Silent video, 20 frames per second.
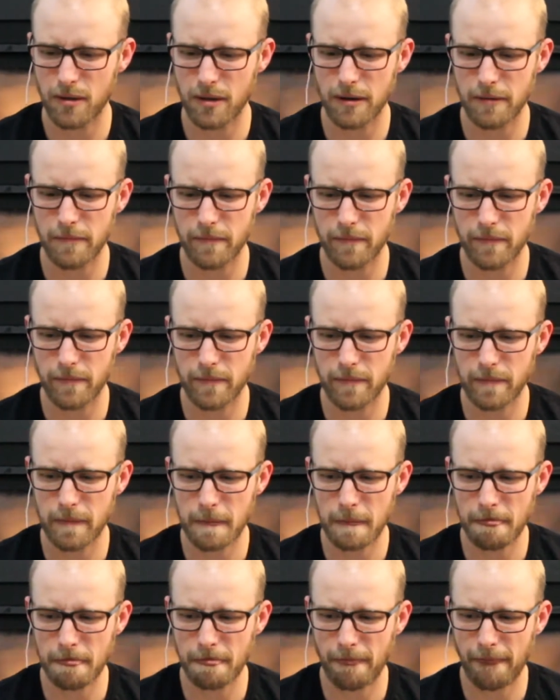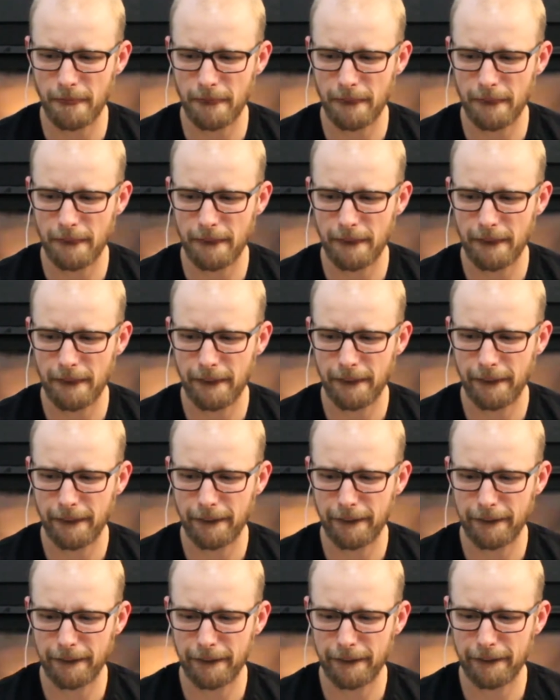
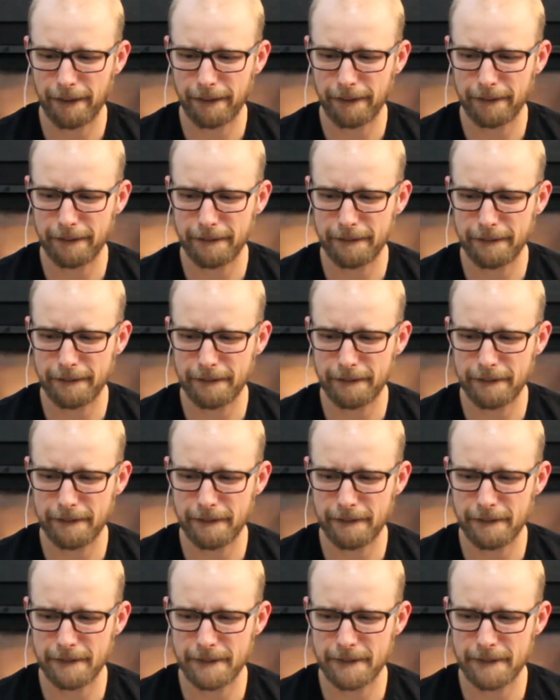Nothing is said.